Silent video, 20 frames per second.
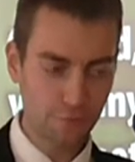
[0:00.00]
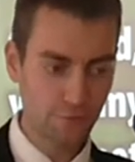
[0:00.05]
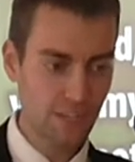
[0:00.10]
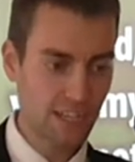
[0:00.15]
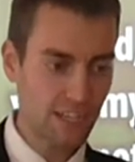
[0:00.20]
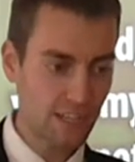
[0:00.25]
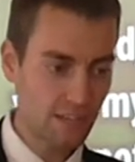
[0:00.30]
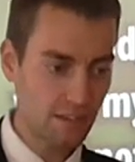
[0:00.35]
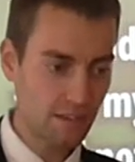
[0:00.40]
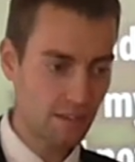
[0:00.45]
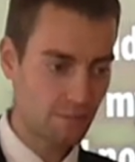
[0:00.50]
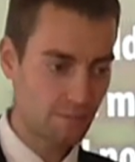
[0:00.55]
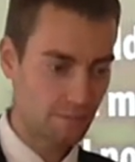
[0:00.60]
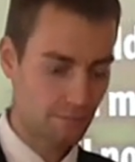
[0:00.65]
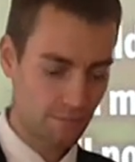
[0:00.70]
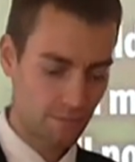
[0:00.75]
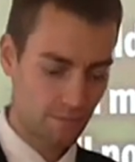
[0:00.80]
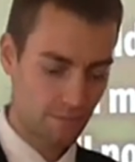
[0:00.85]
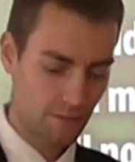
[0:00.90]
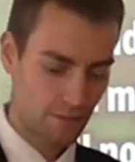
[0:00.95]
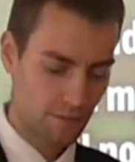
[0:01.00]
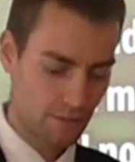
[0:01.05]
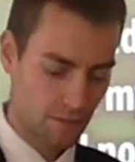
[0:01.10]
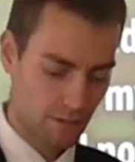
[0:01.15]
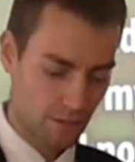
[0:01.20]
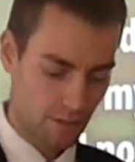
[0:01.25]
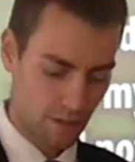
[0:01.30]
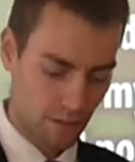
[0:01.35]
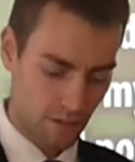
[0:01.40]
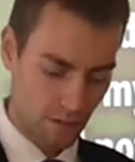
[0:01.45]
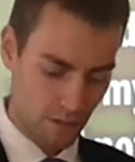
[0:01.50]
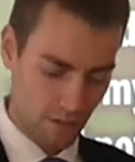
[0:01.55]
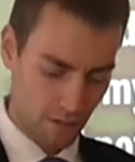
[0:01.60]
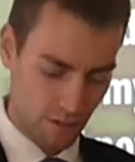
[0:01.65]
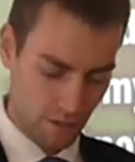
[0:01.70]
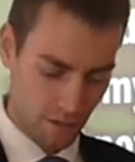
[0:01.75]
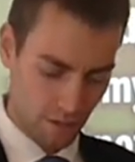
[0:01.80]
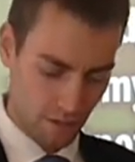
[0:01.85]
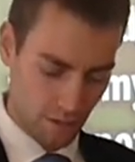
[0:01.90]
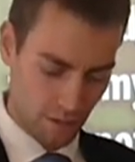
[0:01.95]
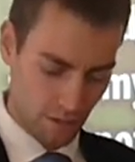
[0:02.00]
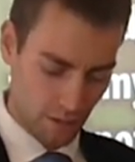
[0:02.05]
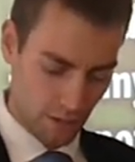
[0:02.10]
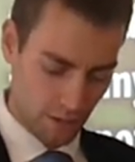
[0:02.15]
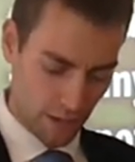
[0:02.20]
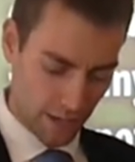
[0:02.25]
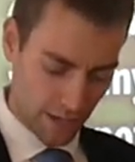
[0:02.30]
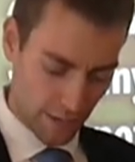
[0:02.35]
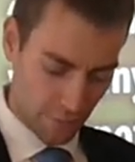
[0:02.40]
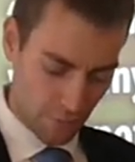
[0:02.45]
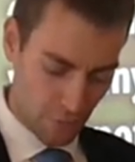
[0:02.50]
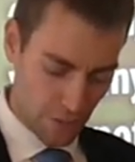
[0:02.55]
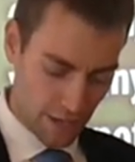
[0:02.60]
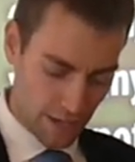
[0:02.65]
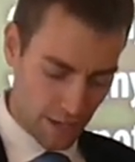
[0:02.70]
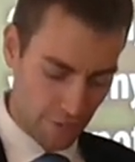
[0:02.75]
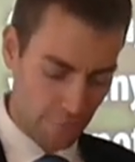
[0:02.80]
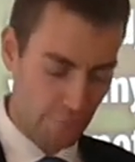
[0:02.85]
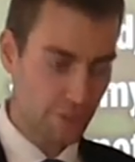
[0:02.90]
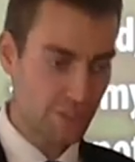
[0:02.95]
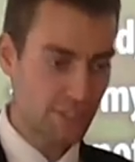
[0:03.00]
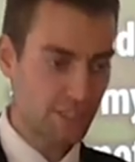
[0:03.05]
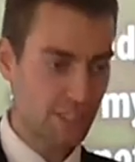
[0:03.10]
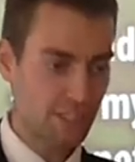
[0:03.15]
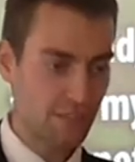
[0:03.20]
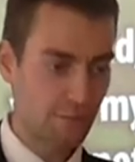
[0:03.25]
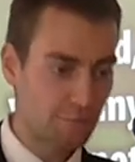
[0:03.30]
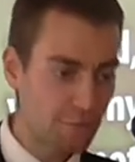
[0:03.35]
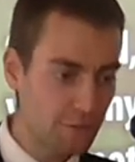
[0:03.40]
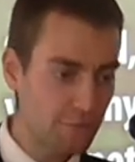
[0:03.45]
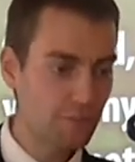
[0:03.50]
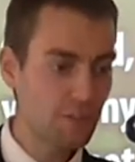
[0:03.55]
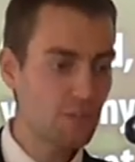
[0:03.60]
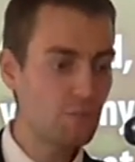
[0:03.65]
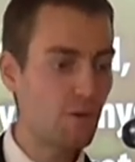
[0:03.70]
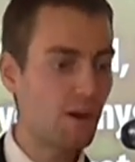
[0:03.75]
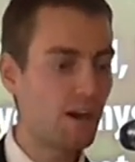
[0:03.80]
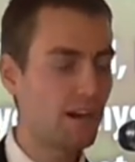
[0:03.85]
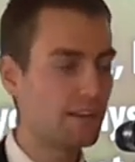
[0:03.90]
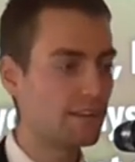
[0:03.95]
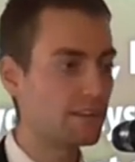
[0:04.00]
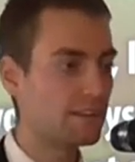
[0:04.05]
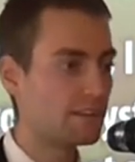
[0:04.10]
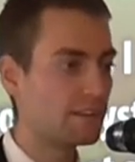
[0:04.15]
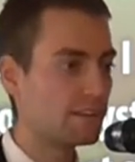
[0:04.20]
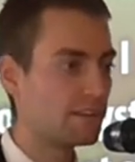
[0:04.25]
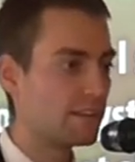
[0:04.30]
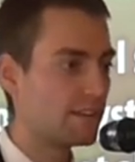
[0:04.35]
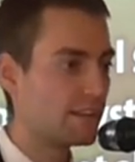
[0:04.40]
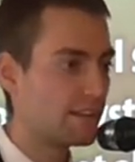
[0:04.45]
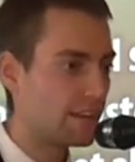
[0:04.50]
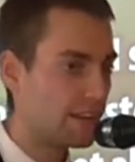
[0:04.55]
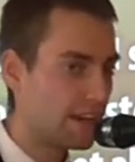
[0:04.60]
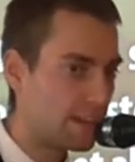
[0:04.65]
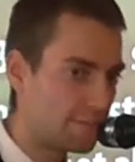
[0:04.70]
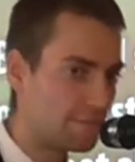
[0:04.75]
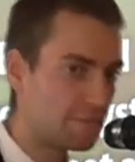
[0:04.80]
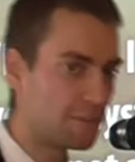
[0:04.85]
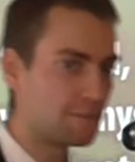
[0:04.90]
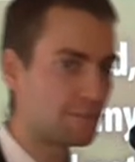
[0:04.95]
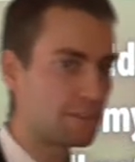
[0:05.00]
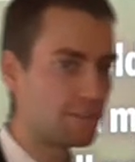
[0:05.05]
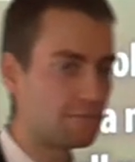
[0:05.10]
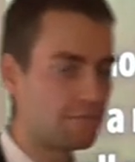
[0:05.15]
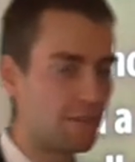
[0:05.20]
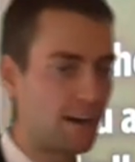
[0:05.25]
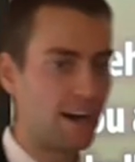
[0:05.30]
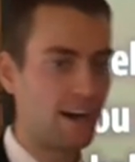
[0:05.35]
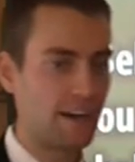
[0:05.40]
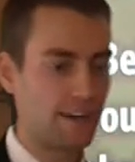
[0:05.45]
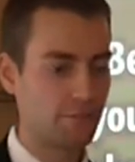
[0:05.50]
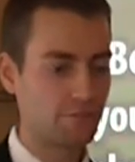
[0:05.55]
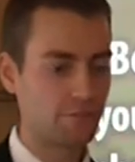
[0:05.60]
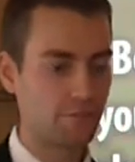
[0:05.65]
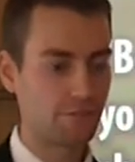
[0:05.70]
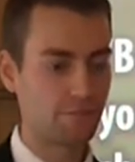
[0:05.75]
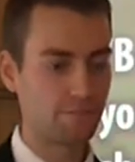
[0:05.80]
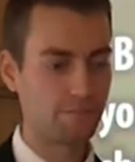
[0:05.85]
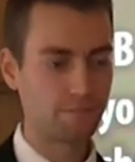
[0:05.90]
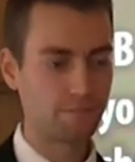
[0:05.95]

15, and I'm reading verses 51 and 55.